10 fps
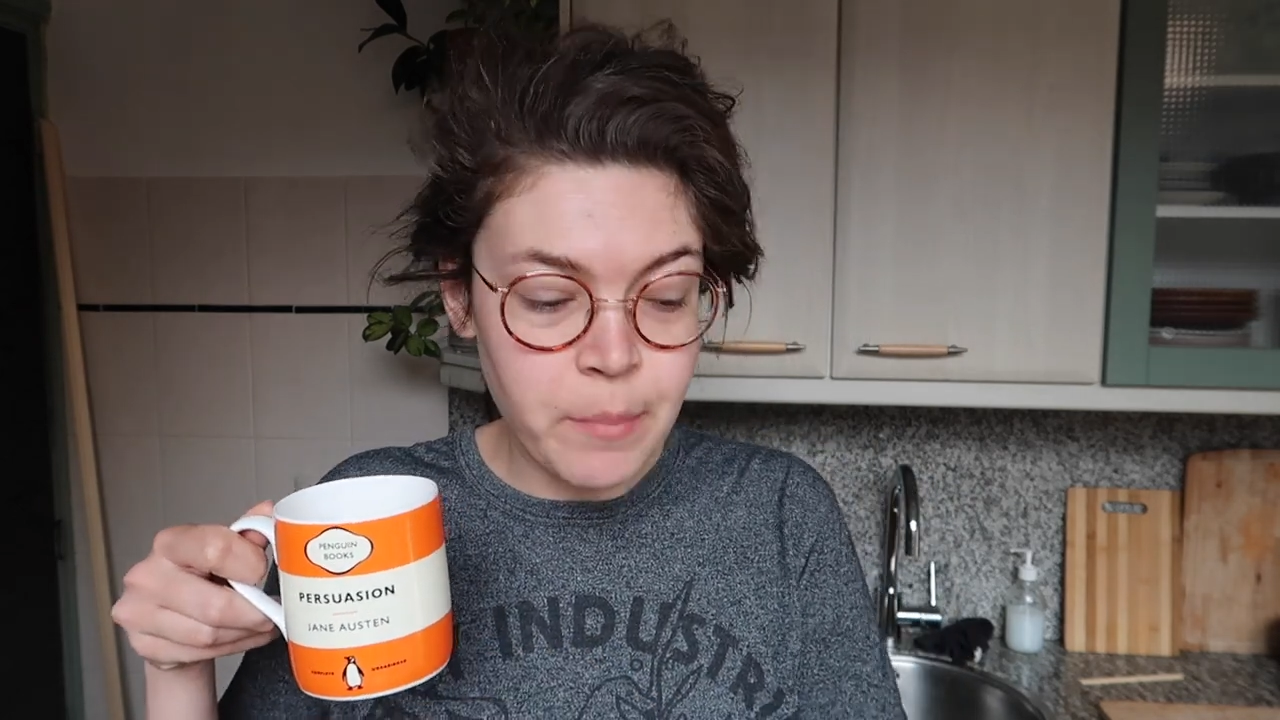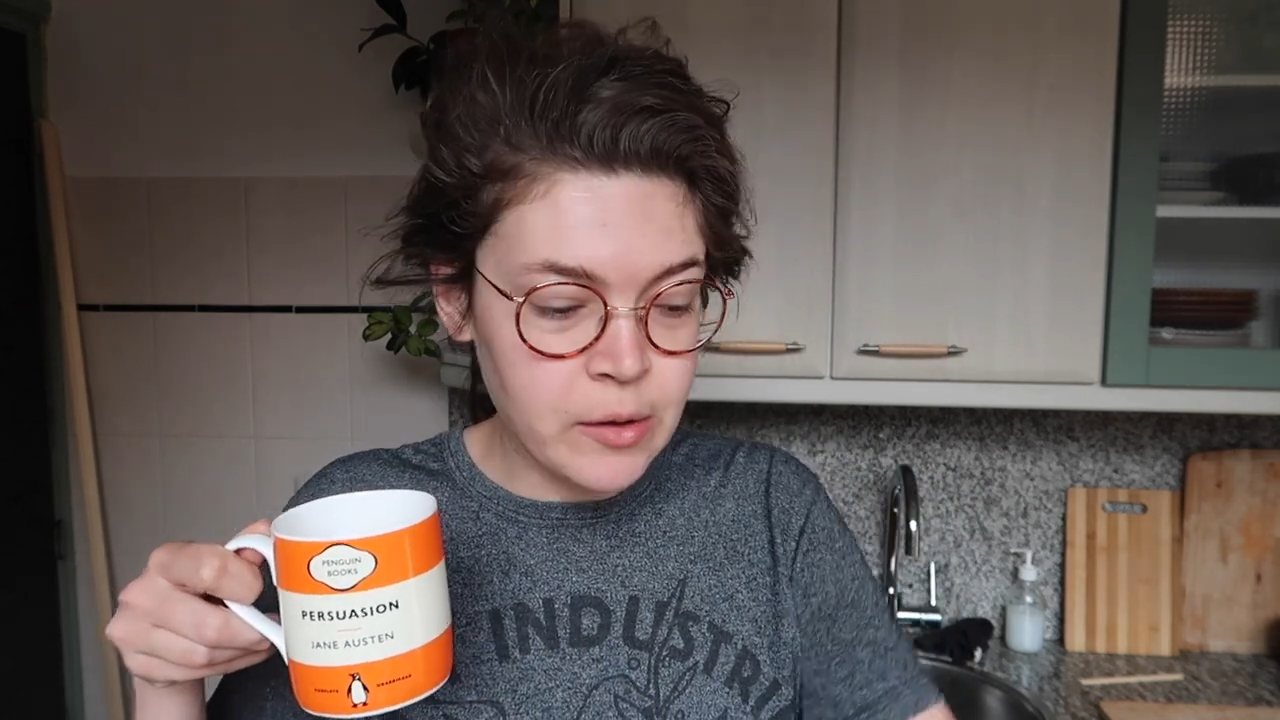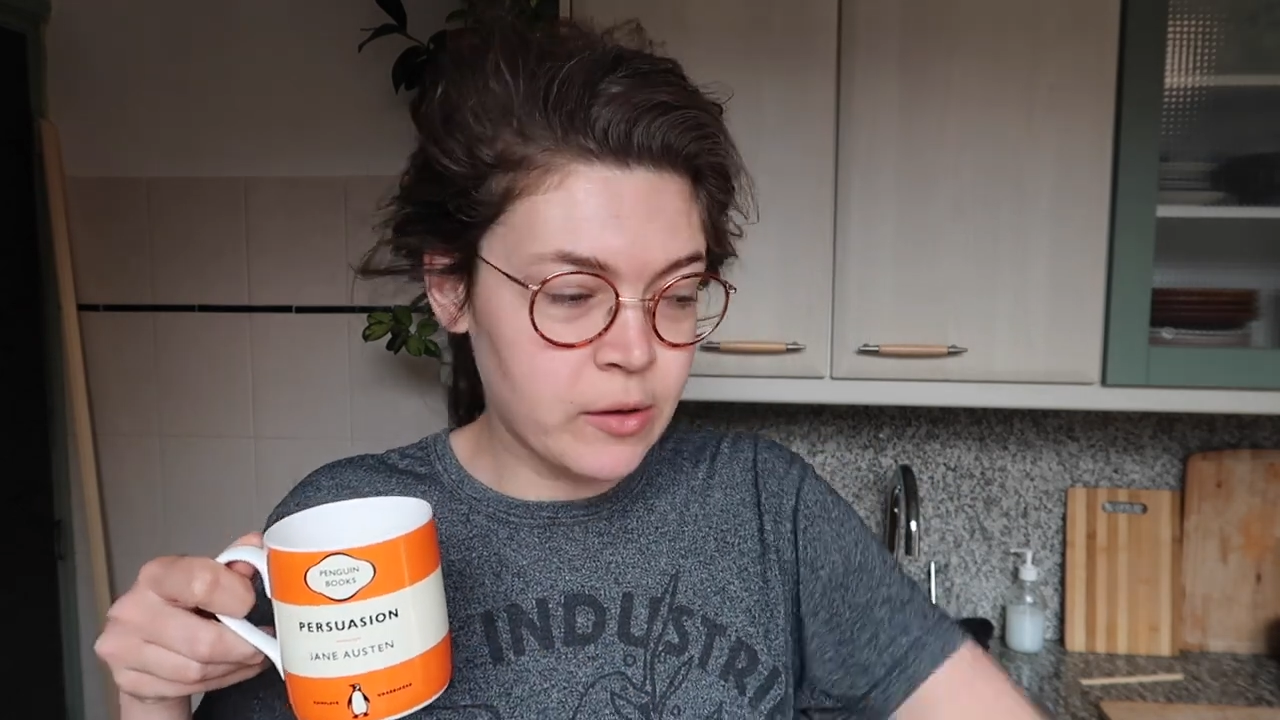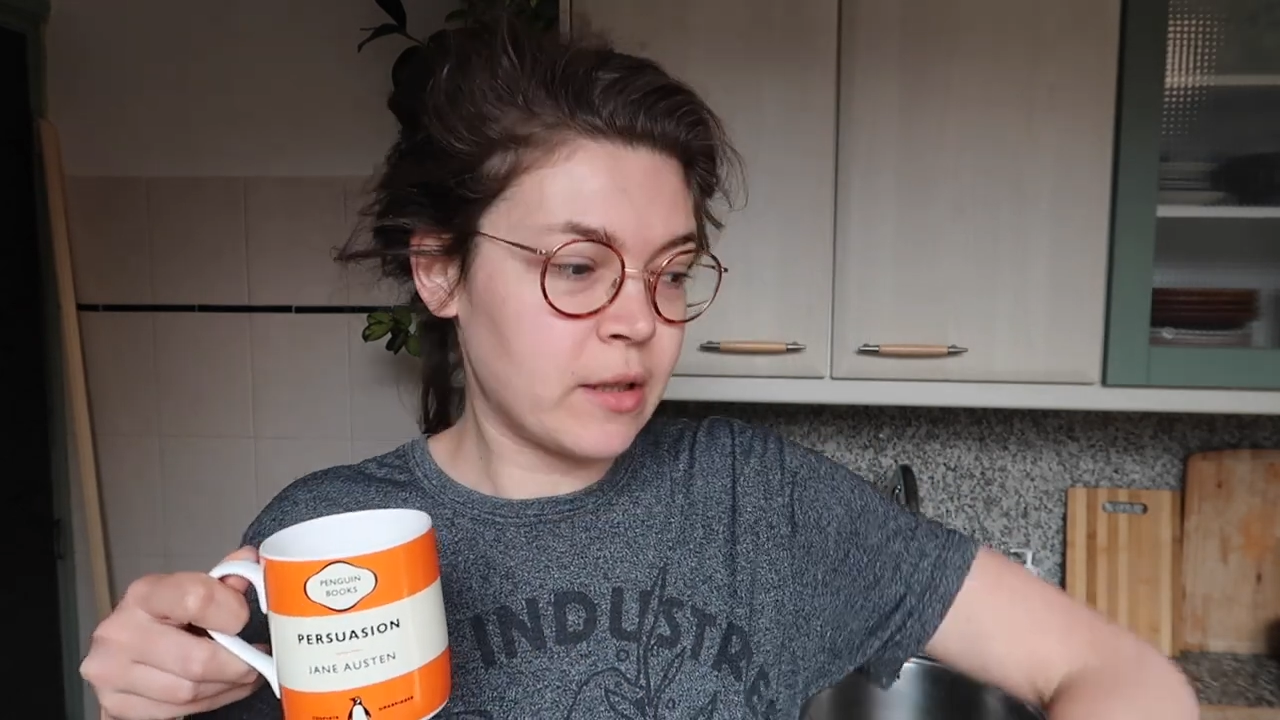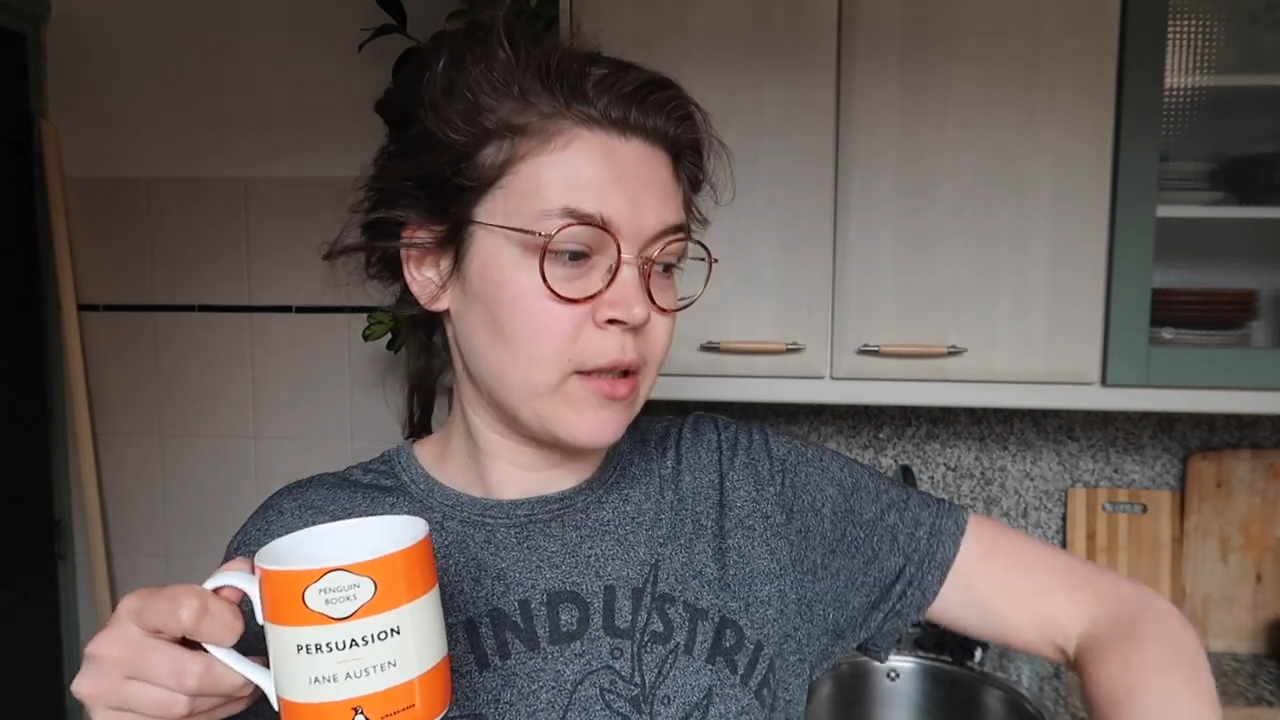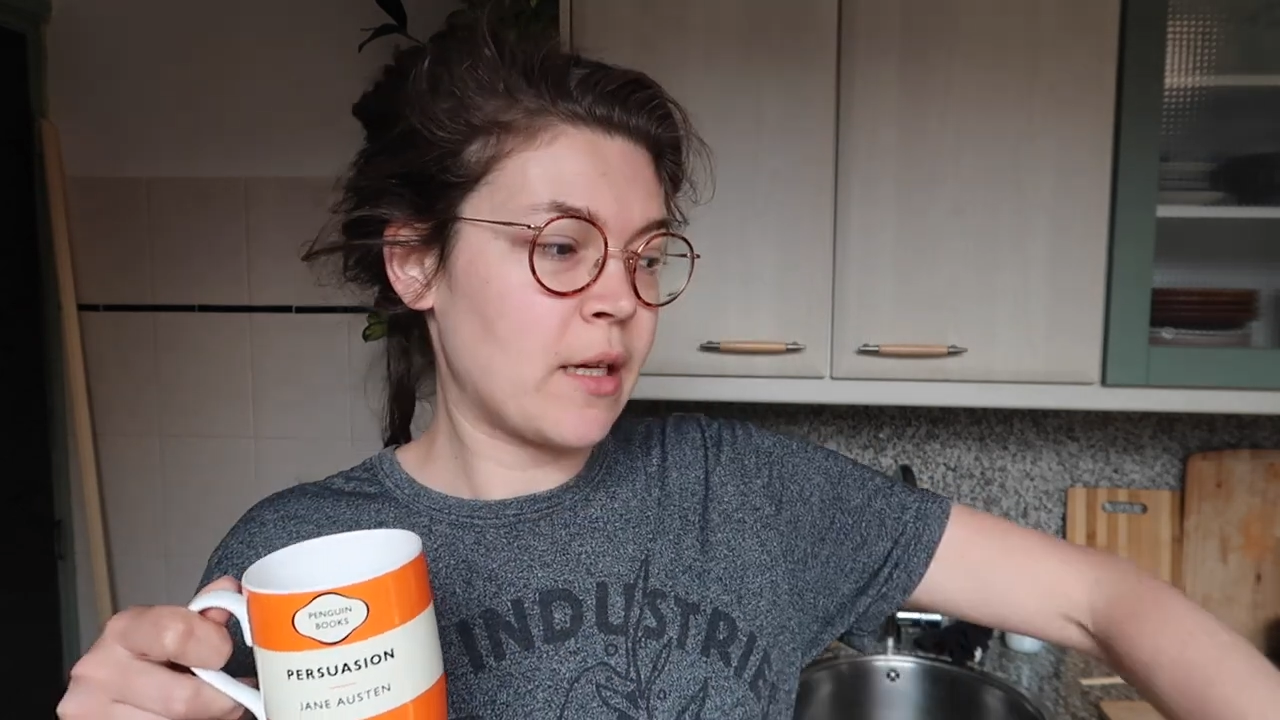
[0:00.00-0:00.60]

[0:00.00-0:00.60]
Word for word: building